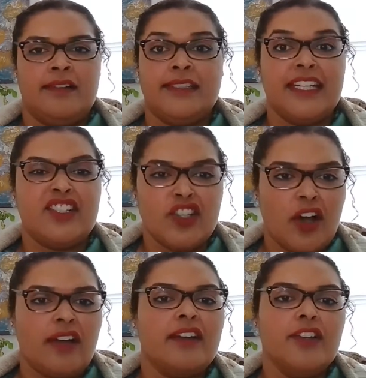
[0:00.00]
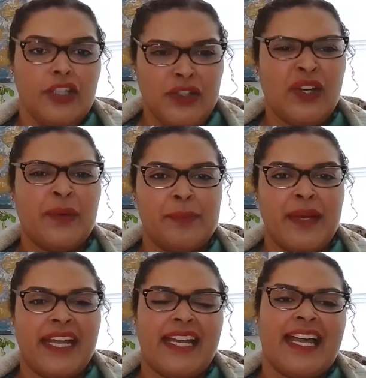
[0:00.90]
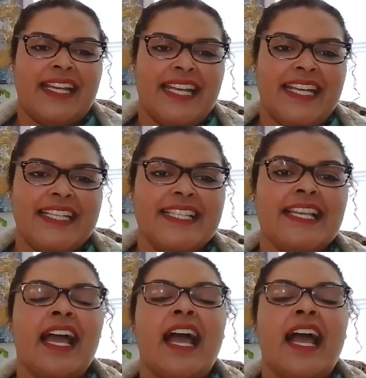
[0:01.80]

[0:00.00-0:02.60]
TikTok. You know what a paid ad is.